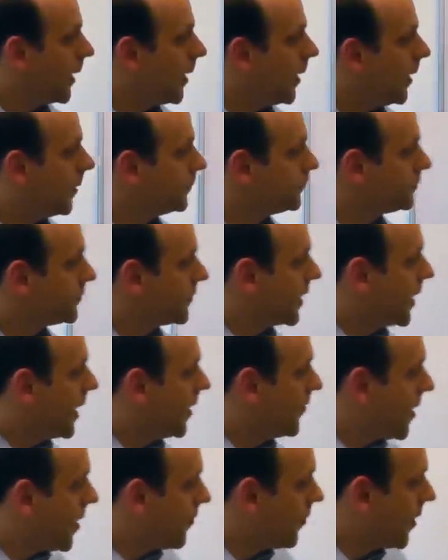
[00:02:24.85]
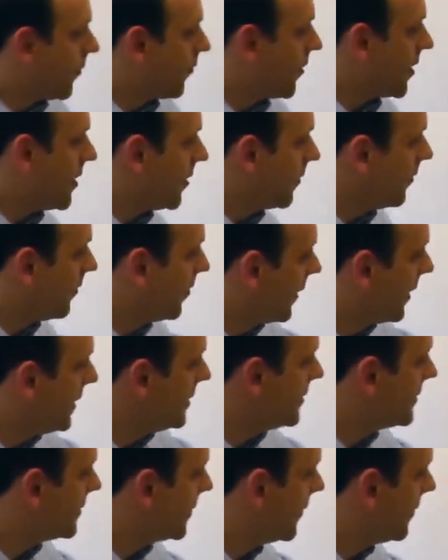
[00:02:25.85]
Um, and then when we
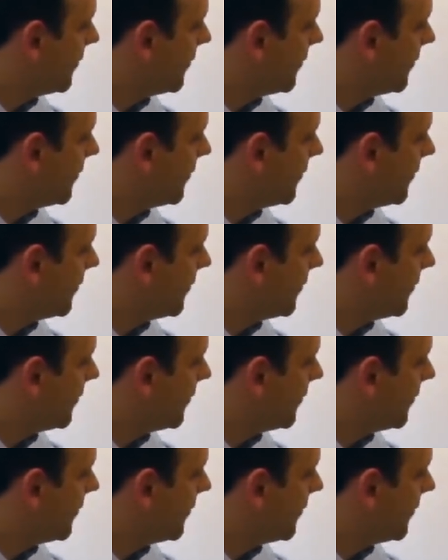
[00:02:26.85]
completed